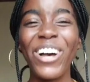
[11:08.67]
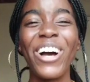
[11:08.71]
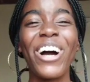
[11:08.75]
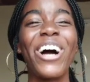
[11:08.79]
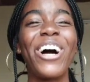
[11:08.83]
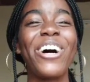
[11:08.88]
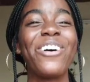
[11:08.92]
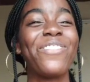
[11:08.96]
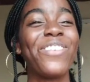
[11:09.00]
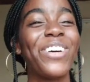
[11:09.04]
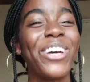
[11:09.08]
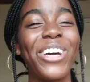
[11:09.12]

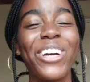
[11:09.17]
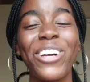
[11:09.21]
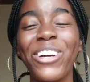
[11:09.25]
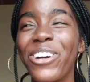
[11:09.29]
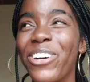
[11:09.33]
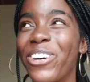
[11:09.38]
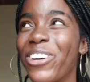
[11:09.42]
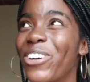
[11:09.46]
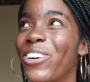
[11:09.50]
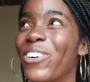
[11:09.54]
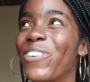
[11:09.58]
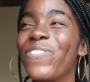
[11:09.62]
I better
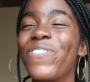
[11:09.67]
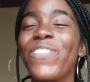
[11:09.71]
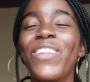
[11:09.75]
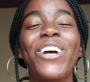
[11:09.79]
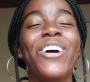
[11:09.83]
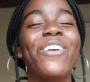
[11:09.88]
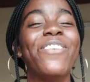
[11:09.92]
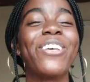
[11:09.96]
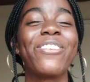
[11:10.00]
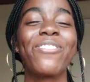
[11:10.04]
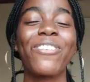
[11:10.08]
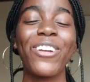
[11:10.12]
go.
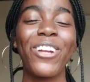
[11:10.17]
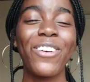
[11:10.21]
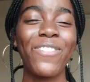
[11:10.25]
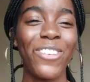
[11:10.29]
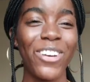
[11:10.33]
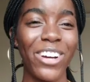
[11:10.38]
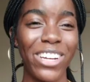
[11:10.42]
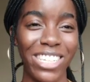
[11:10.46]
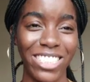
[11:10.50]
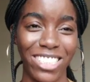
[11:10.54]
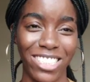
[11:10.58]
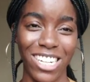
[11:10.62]
Please follow me
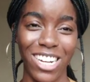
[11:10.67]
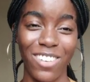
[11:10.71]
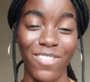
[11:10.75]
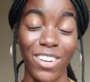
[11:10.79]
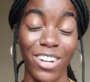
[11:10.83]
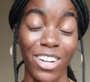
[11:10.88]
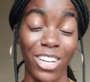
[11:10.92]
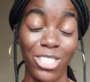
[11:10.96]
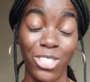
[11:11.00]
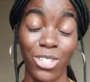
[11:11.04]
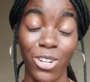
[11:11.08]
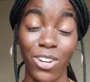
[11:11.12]
on Instagram and
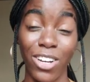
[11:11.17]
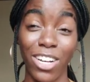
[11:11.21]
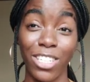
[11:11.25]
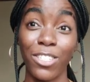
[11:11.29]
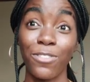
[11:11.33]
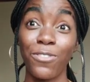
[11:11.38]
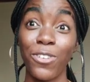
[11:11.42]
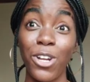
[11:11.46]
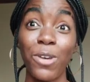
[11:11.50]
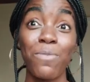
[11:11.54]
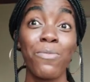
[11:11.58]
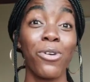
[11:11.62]
Natural Catch.
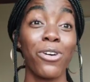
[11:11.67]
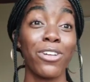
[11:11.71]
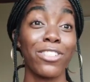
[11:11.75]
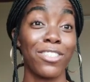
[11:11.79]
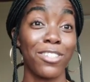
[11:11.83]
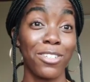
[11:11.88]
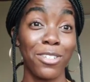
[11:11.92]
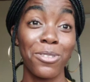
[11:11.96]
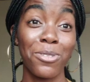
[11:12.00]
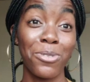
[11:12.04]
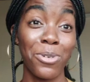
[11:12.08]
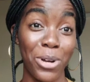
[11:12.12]
Follow me on
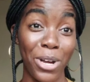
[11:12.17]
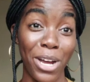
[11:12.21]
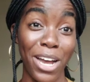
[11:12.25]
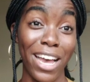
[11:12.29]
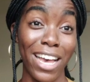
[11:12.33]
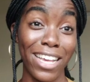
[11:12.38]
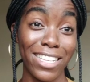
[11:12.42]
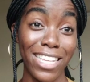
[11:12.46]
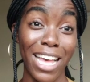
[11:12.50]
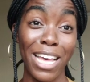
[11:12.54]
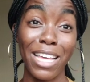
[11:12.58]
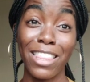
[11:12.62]
TikTok,
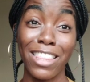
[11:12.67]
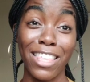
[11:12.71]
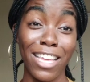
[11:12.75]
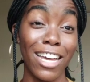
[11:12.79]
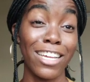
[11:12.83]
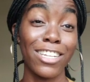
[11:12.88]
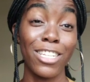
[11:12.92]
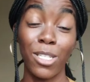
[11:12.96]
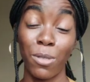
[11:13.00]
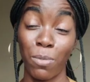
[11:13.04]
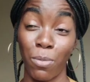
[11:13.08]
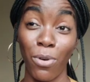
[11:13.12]
guys. At
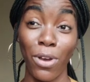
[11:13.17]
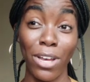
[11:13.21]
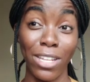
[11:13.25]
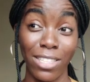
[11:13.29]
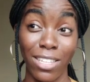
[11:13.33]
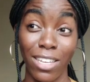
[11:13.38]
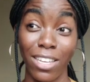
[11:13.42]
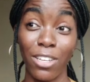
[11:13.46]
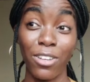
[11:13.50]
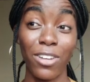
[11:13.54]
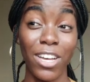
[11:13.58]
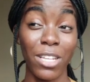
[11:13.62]
this point,
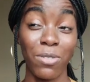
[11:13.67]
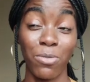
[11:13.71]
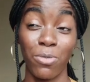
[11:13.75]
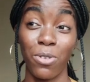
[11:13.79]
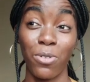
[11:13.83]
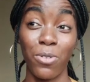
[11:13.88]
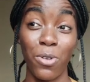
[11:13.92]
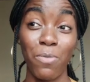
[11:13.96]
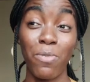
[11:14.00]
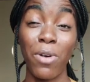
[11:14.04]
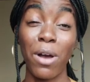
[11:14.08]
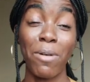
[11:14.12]
you guys will
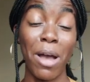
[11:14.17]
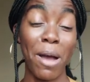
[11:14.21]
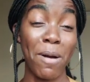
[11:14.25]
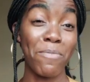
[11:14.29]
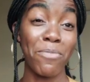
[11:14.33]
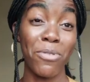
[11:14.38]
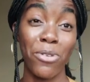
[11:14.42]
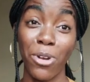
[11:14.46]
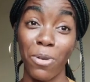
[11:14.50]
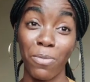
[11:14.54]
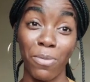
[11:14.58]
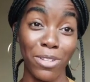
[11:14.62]
not know, but I'm
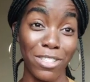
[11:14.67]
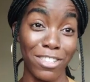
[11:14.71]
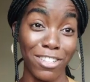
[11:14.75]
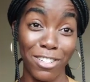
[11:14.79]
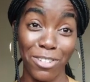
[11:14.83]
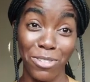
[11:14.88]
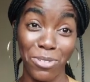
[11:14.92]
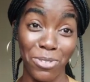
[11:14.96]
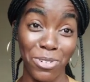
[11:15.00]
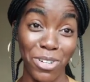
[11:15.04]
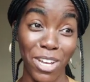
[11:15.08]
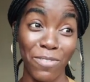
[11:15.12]
blowing up on
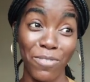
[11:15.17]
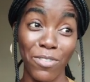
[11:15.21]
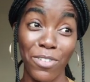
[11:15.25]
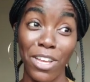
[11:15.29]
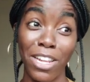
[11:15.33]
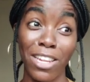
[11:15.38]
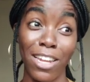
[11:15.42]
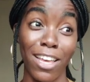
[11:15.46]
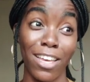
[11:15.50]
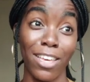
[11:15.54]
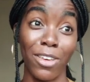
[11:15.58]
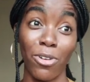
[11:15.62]
TikTok. I've
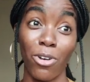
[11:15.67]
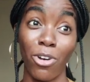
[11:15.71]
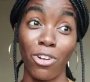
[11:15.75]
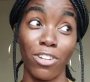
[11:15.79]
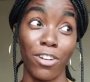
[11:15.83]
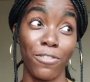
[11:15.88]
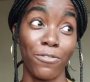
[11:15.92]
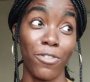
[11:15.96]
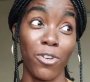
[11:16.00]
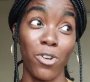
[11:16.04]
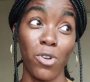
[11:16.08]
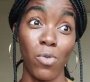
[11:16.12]
gained like
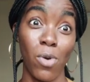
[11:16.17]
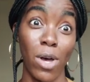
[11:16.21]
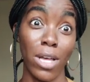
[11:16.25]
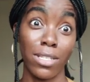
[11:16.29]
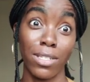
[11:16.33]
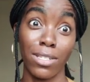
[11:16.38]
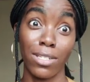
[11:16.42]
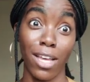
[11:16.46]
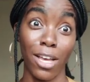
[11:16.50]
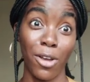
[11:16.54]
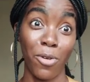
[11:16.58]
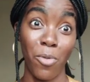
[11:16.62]
100 followers
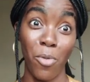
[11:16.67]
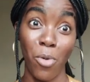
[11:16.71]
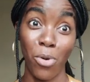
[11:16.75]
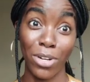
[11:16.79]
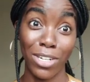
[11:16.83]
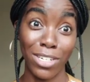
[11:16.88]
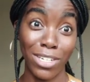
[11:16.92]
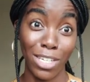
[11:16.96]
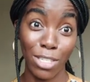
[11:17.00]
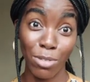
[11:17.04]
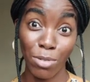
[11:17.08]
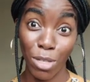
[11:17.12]
in like
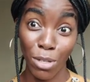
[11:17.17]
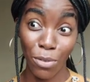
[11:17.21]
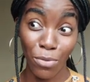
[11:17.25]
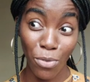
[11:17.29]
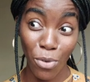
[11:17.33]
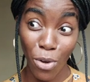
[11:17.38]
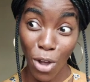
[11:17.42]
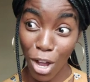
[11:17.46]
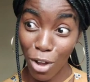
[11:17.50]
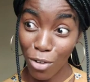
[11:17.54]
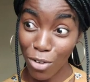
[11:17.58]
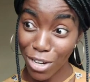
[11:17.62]
1 day,
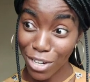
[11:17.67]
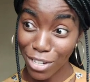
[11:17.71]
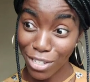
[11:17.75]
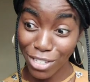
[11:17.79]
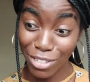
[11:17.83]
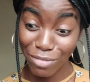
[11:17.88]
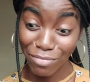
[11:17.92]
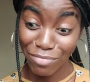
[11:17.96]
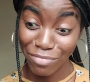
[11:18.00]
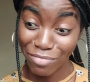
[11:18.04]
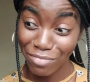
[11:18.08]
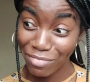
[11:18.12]
24 hours,